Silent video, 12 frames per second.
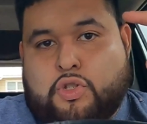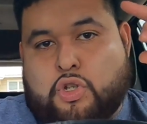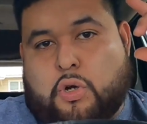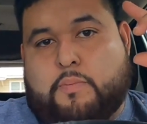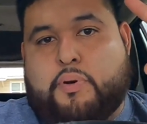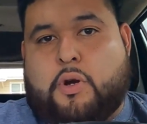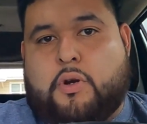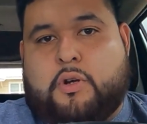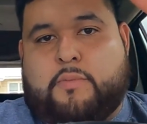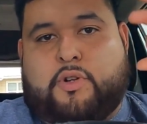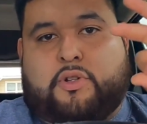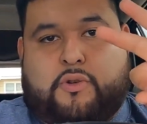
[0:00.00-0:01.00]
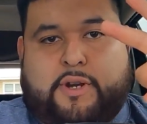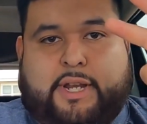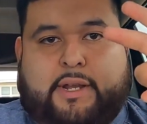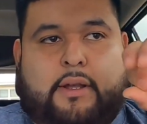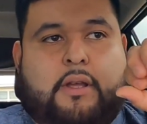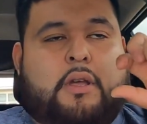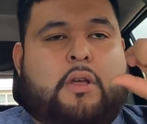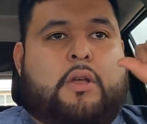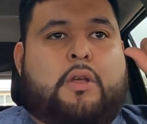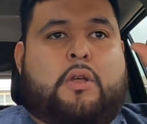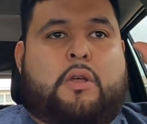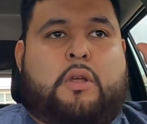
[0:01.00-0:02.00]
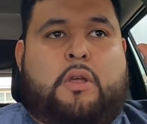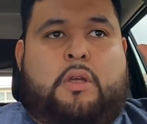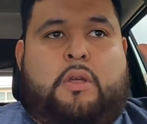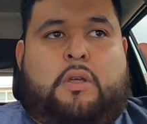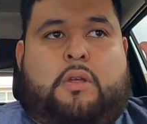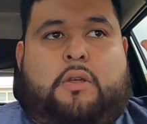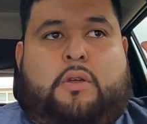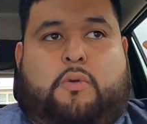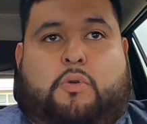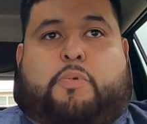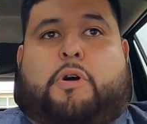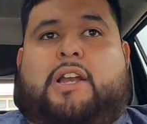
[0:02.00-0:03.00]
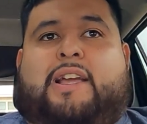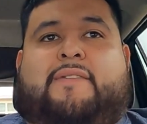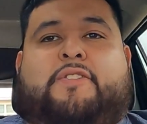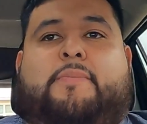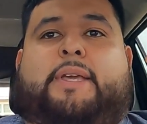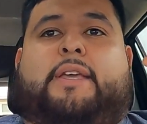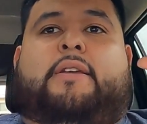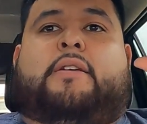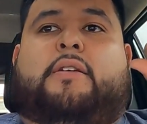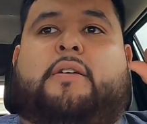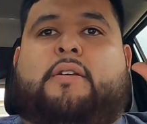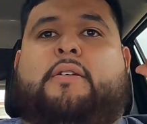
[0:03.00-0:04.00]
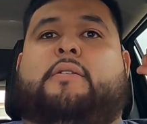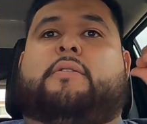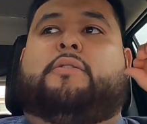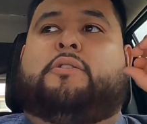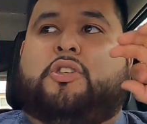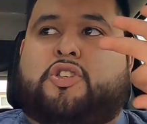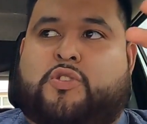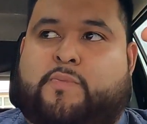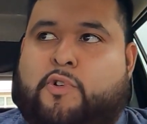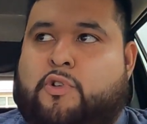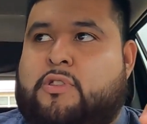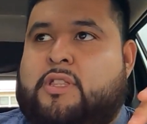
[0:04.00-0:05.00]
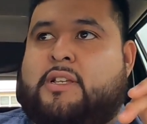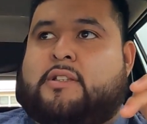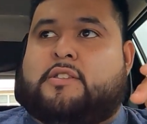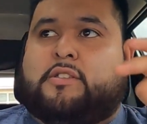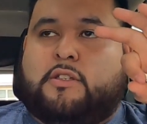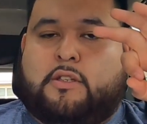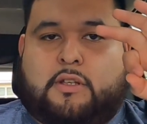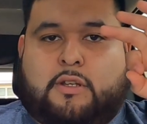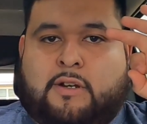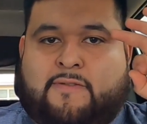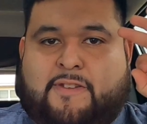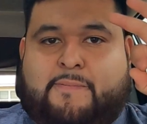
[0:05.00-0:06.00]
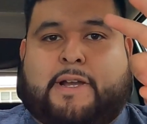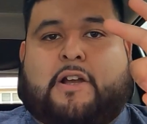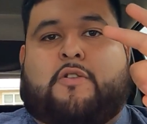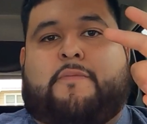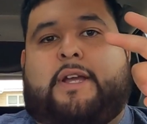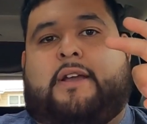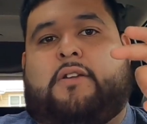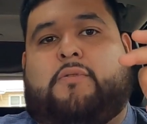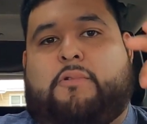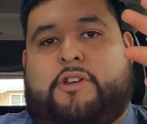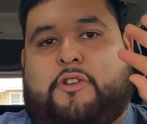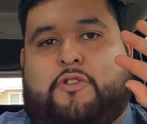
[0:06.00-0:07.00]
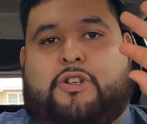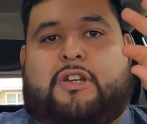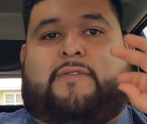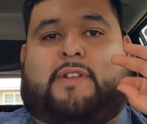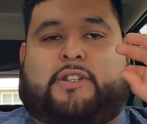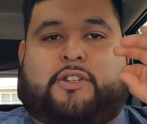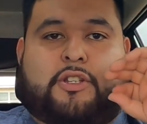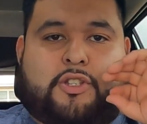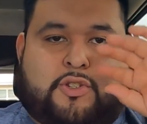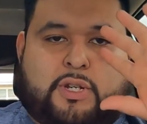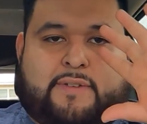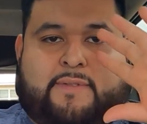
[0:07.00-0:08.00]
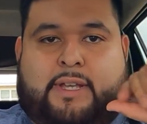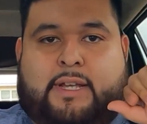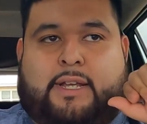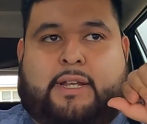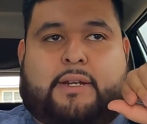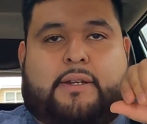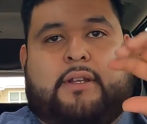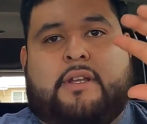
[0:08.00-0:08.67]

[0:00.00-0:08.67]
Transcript: So pro number 3 would probably have to be the smoothness of the power band when you're driving in just straight V8.